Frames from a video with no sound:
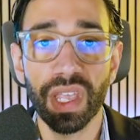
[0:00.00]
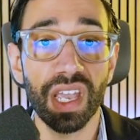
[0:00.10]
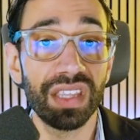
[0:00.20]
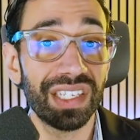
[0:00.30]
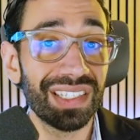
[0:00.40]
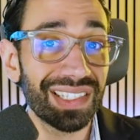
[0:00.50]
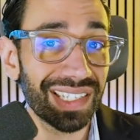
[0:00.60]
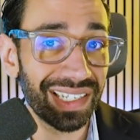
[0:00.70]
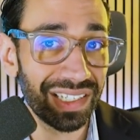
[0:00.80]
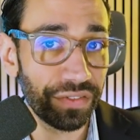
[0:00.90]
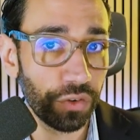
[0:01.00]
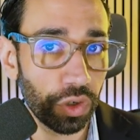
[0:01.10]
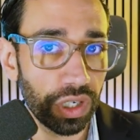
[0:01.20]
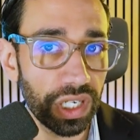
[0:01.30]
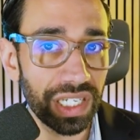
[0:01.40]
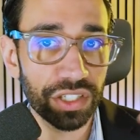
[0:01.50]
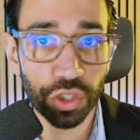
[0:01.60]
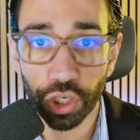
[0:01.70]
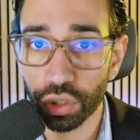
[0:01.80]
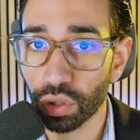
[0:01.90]
and then send it for
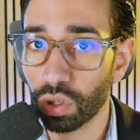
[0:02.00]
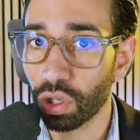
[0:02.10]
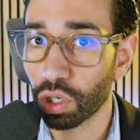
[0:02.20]
internal